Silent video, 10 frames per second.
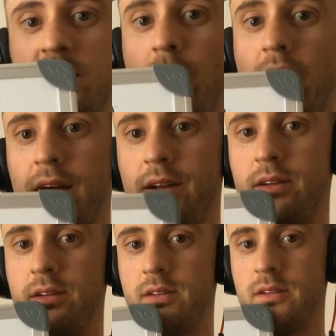spine,
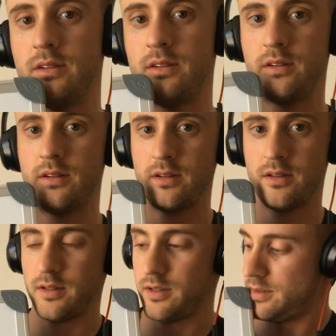
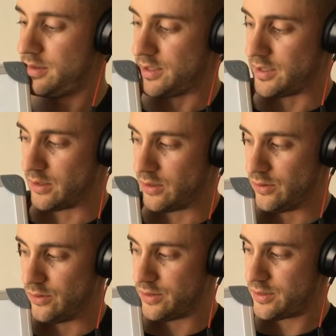you're going to
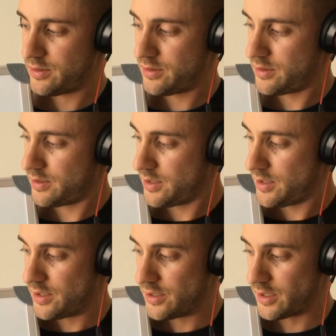lose
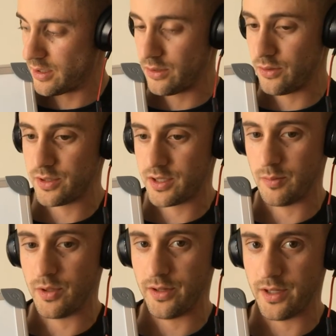the
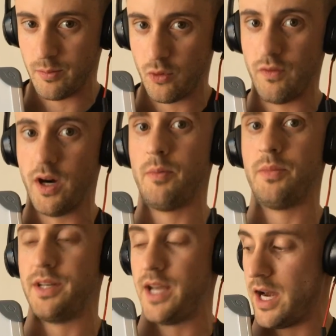ability to move up
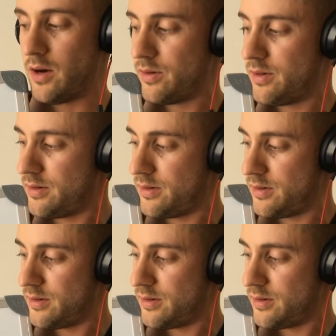and down,